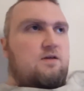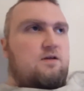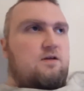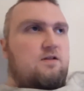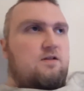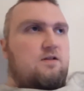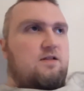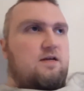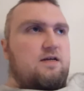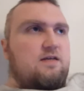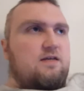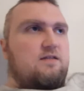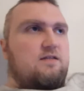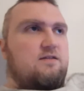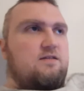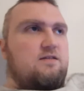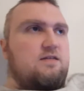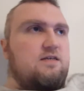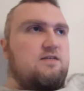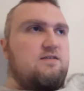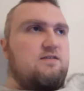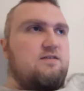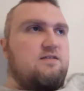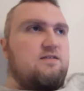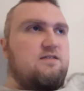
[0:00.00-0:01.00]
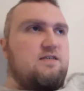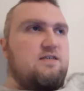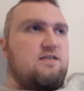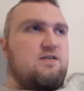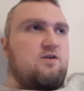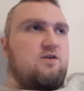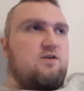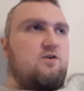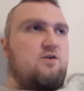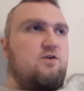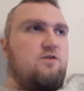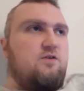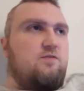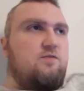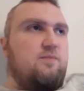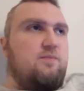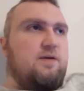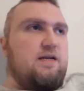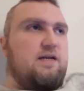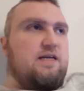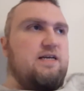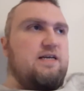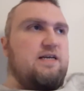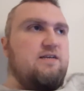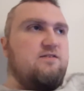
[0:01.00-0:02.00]
like this thing could have
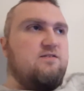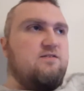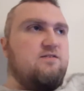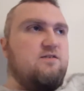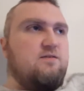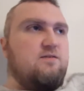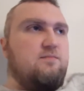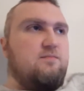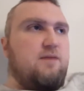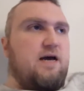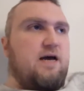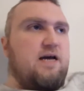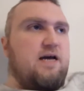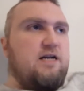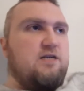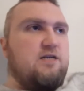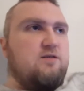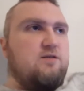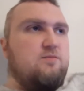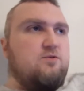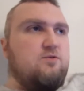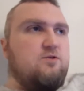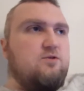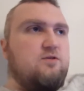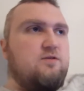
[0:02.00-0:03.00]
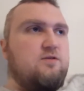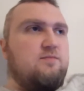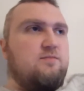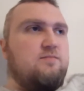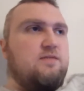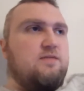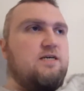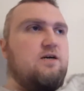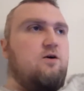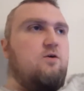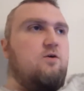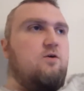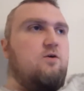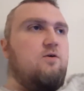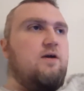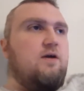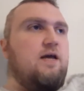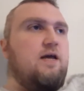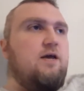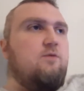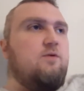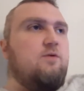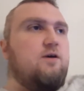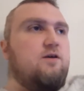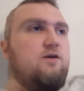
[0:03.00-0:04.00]
been easily manageable and like
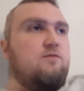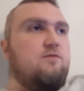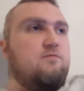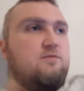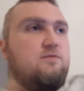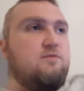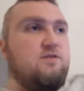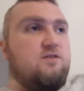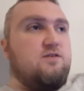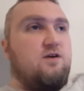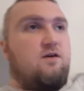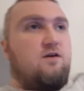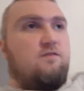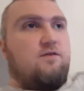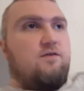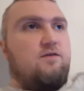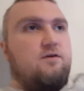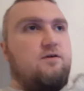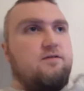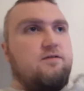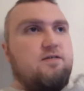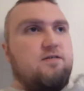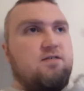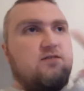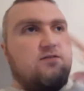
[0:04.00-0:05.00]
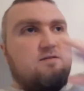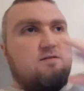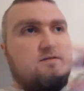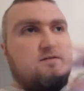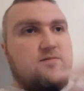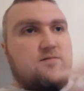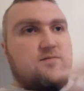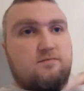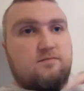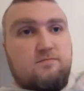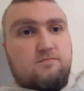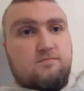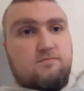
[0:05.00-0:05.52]
okay, we could resolve all these